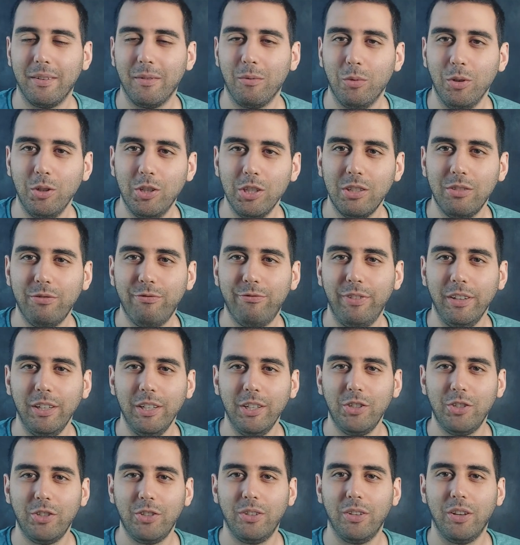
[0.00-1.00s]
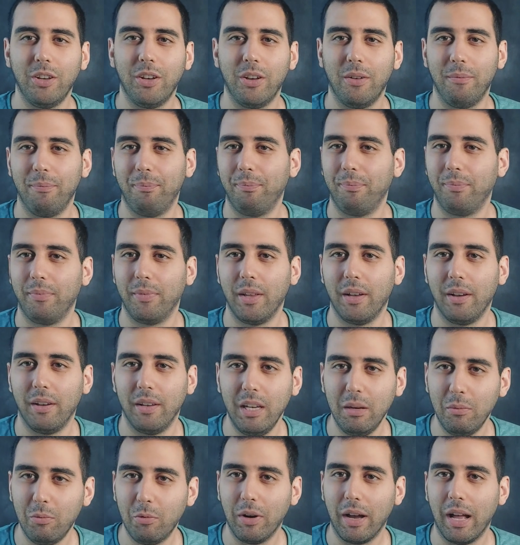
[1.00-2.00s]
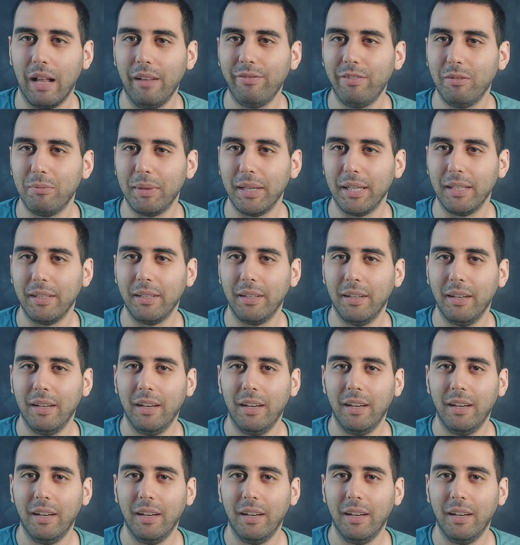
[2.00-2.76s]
We just finished the Hebrew alphabet.